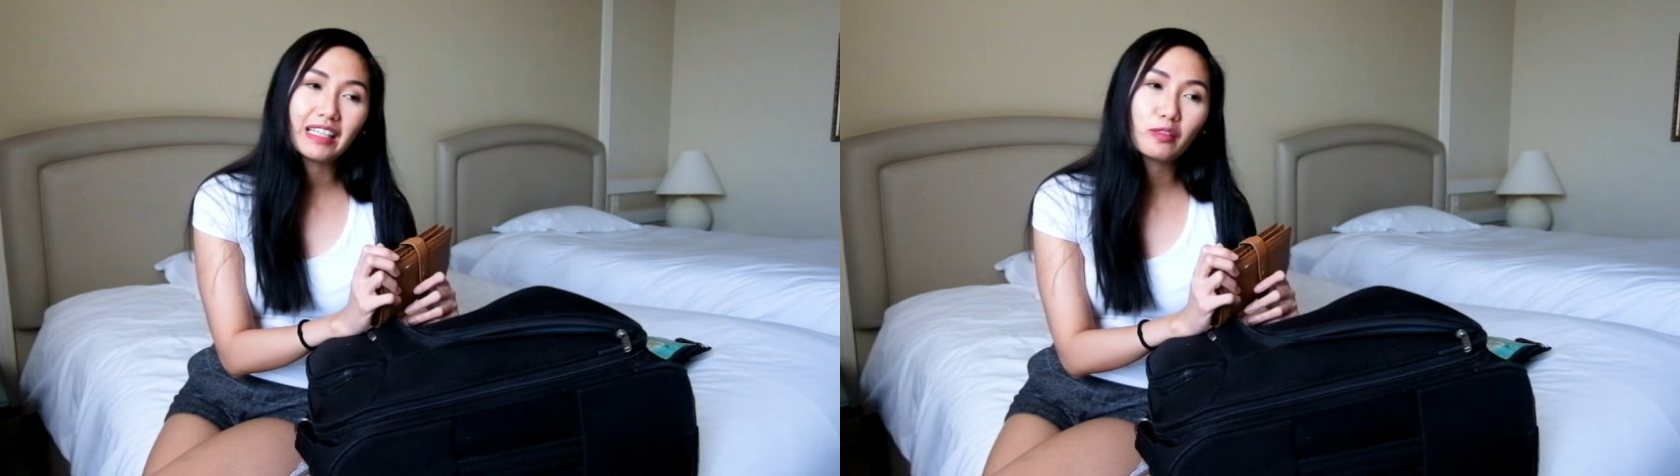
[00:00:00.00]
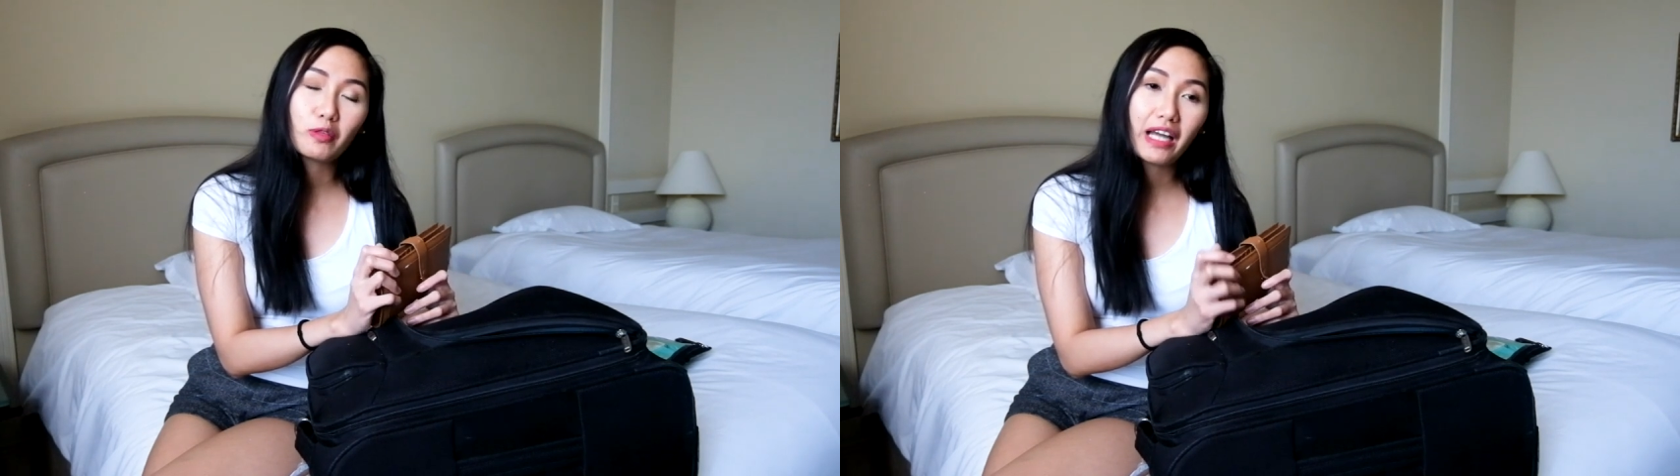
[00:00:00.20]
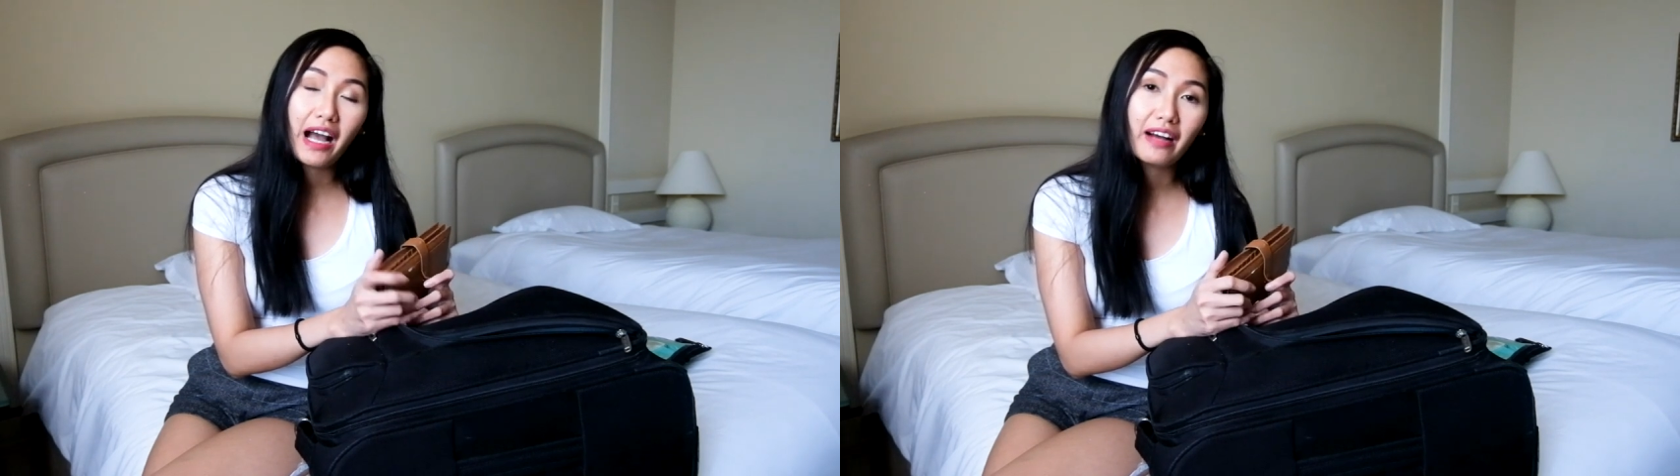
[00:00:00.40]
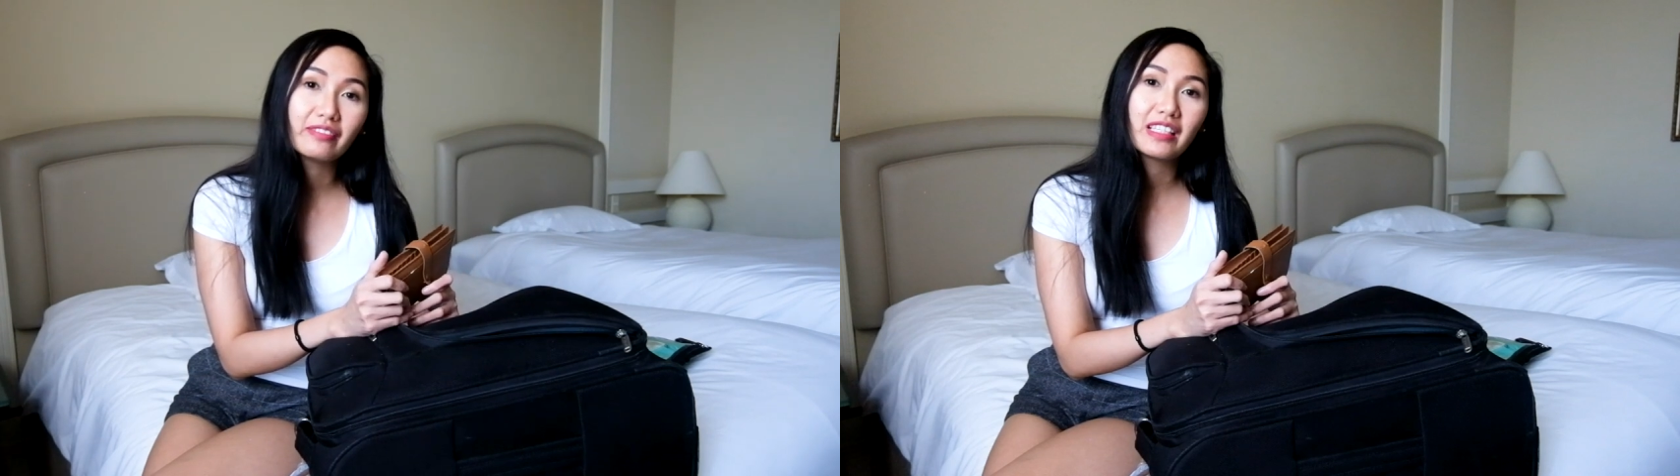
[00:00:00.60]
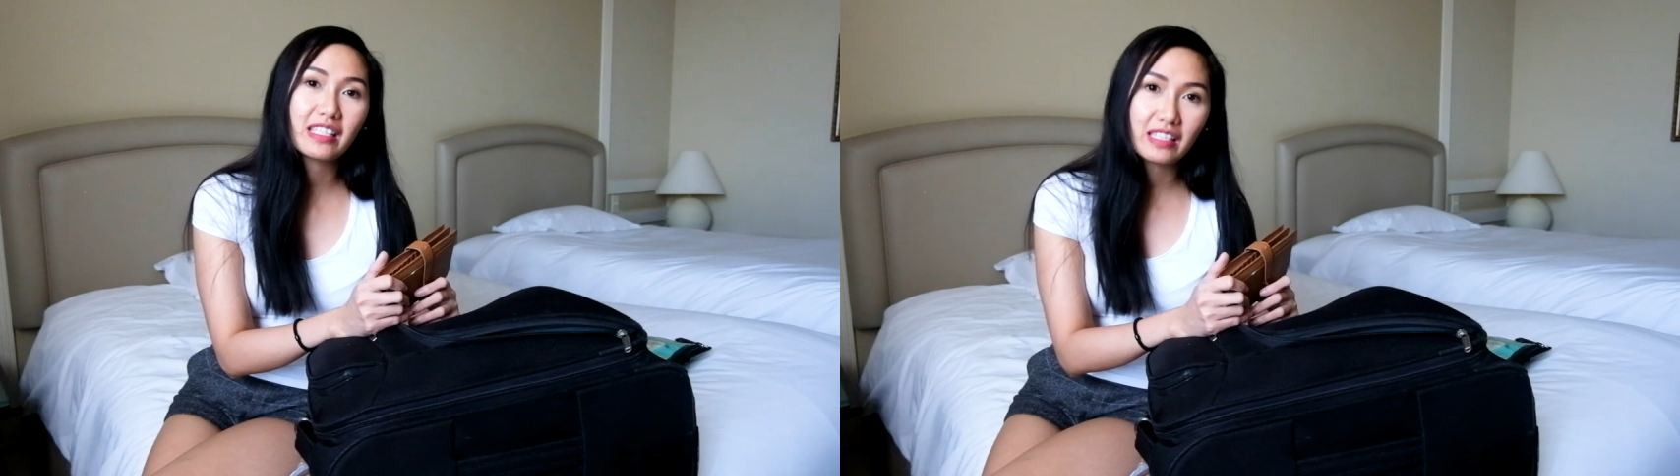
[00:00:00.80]
I don't wanna
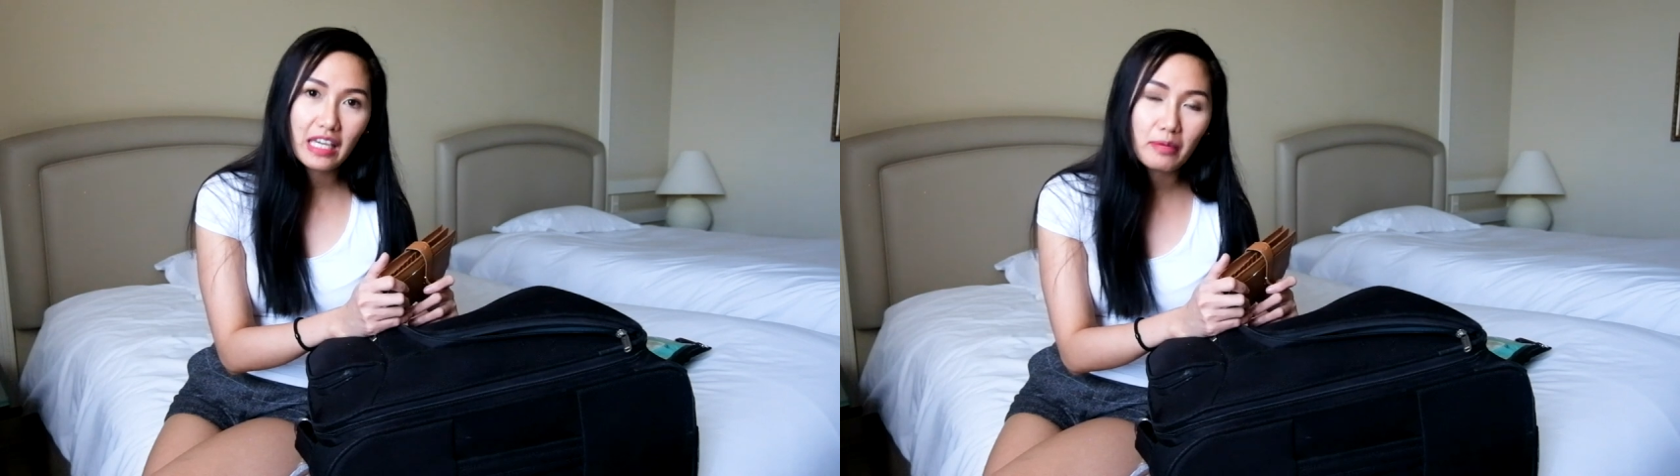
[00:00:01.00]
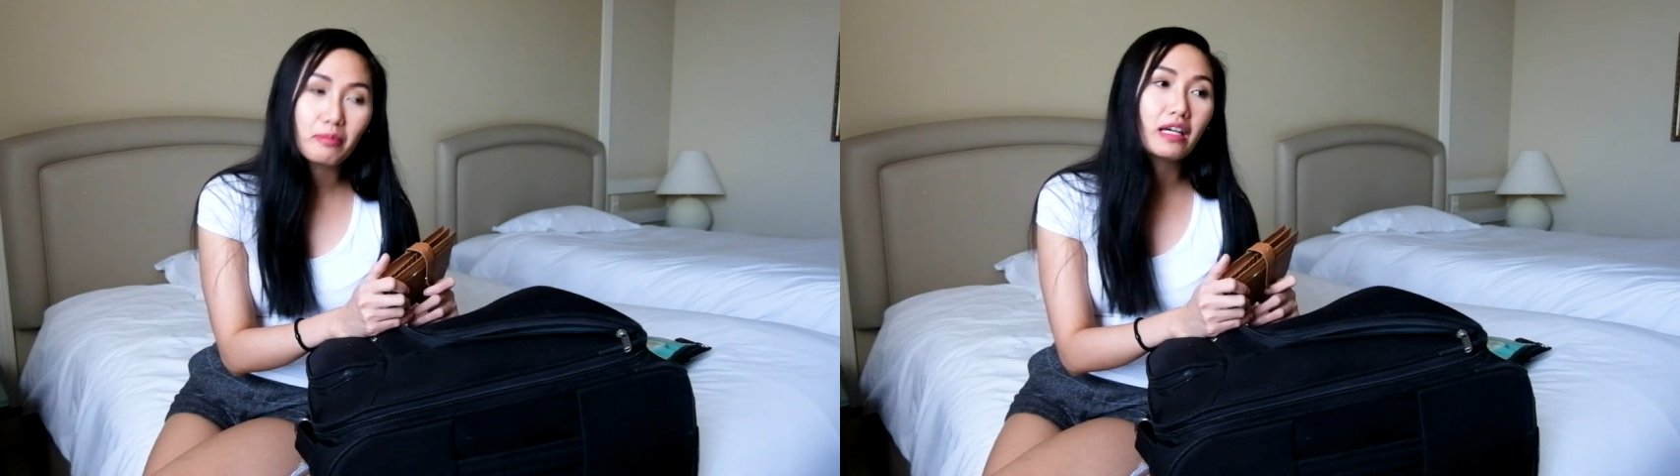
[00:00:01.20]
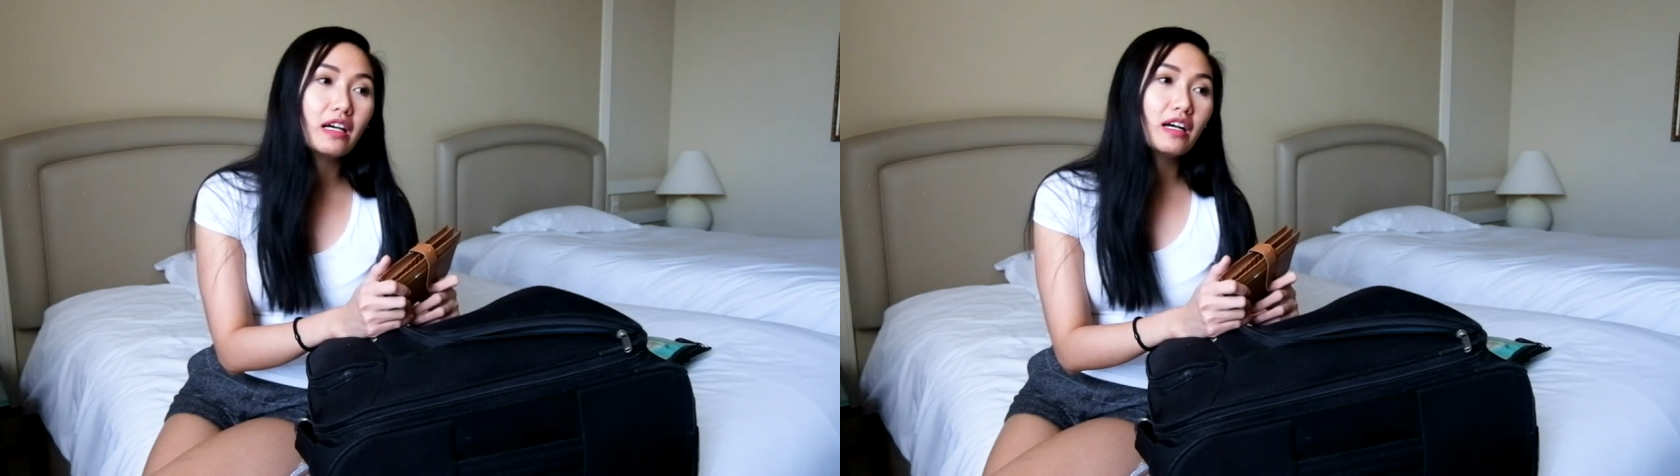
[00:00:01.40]
have the same